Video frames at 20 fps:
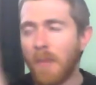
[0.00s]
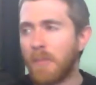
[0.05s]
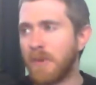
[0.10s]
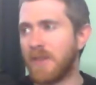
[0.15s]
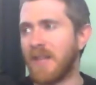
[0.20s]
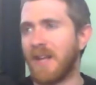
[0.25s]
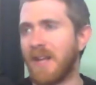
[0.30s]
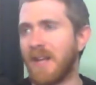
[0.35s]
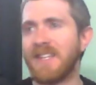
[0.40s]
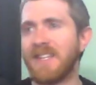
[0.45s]

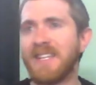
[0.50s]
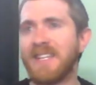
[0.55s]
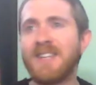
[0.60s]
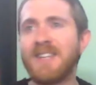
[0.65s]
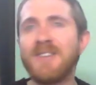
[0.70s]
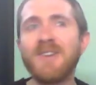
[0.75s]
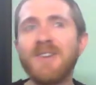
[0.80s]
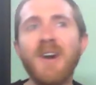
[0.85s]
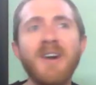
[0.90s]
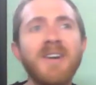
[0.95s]
with that? Like,
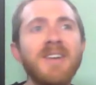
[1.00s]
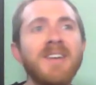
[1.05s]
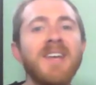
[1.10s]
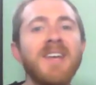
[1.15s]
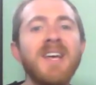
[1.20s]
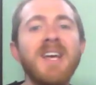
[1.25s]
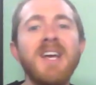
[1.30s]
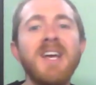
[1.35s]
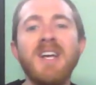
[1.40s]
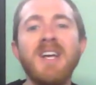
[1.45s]
kindergarten
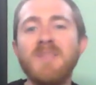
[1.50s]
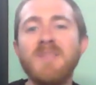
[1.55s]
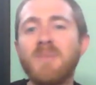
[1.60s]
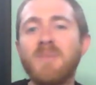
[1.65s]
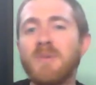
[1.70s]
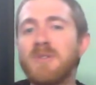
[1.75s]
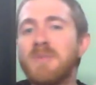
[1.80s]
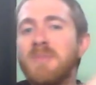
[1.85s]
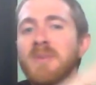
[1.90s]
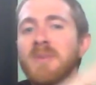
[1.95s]
is
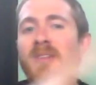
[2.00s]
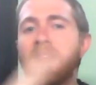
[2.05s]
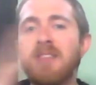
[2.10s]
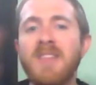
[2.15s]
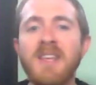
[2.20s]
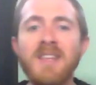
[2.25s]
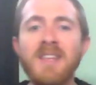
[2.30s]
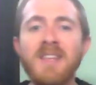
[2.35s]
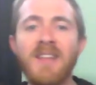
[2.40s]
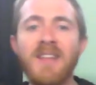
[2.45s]
supposed to be the
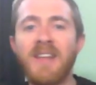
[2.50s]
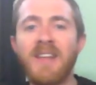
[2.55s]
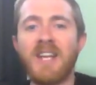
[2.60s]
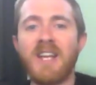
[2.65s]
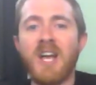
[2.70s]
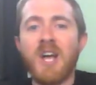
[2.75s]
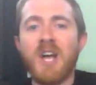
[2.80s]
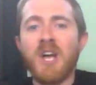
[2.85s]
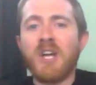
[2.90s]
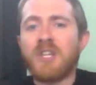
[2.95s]
thing that
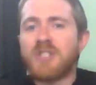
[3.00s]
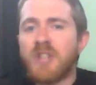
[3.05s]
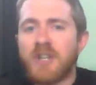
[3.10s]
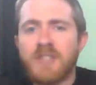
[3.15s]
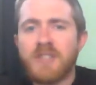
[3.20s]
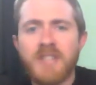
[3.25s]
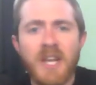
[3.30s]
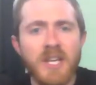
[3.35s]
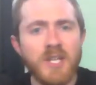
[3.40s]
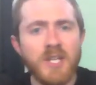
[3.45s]
like
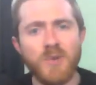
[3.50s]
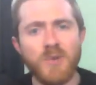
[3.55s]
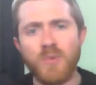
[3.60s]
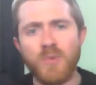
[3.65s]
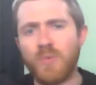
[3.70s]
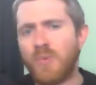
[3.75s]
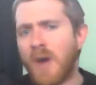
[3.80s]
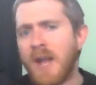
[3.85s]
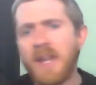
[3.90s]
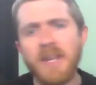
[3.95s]
starts getting you
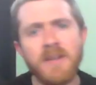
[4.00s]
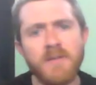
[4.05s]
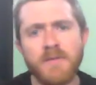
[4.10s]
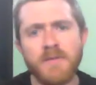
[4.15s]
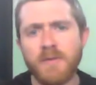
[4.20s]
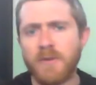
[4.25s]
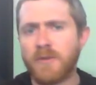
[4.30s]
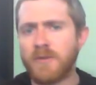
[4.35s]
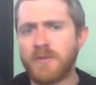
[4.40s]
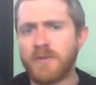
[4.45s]
ready
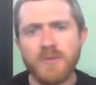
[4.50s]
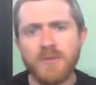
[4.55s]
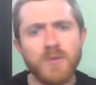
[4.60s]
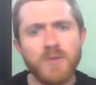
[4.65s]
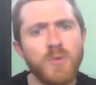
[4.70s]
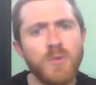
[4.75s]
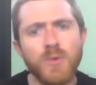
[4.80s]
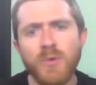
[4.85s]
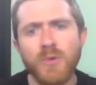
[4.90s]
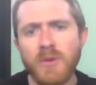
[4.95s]
for
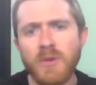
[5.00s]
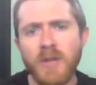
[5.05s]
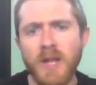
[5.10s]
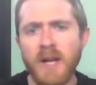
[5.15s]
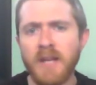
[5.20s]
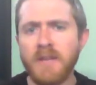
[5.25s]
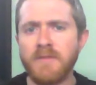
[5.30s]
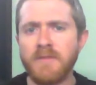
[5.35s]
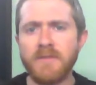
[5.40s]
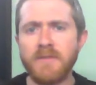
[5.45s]
school
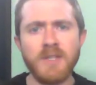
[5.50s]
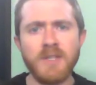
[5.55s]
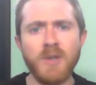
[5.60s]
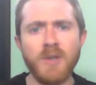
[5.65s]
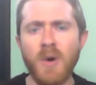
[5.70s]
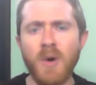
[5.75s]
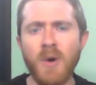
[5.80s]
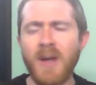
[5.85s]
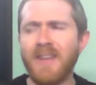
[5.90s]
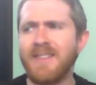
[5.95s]
life, and you
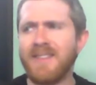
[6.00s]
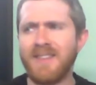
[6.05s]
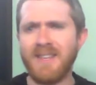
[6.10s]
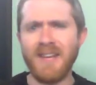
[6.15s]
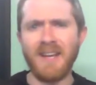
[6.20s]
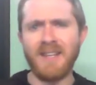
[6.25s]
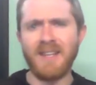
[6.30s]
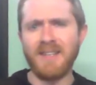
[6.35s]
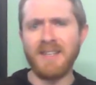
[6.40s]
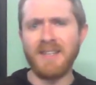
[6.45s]
know, and
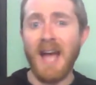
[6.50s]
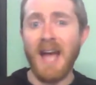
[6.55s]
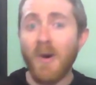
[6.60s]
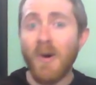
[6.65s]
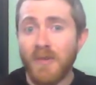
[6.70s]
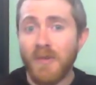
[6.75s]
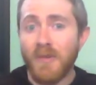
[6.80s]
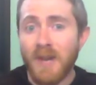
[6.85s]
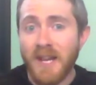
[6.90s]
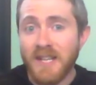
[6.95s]
yet
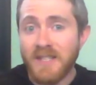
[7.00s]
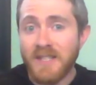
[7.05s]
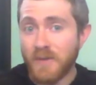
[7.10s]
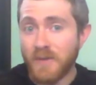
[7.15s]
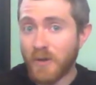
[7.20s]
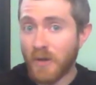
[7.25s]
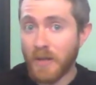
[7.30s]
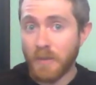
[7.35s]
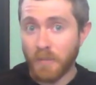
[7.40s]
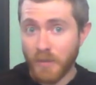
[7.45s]
nowadays, if
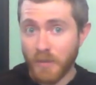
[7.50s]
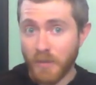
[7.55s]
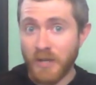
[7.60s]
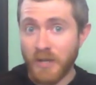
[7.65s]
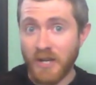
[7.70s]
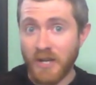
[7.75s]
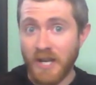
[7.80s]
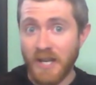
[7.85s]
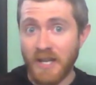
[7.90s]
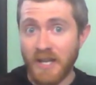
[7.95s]
you're like bring
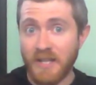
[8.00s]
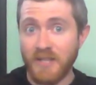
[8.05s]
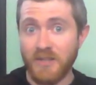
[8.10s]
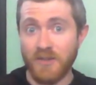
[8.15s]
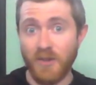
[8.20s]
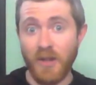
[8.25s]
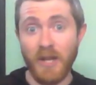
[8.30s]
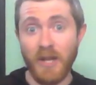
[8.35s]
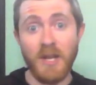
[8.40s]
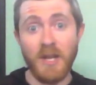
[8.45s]
your kid in, and
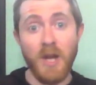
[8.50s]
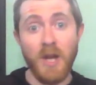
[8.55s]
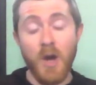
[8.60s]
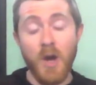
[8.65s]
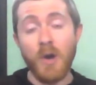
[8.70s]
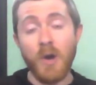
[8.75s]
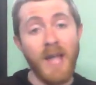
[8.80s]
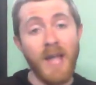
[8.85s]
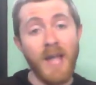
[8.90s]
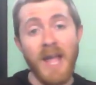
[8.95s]
you're like,
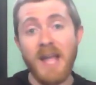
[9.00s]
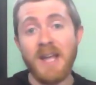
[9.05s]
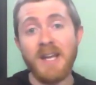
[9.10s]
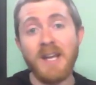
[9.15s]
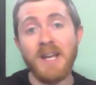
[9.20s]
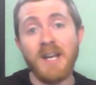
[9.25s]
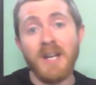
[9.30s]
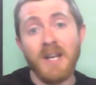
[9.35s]
okay,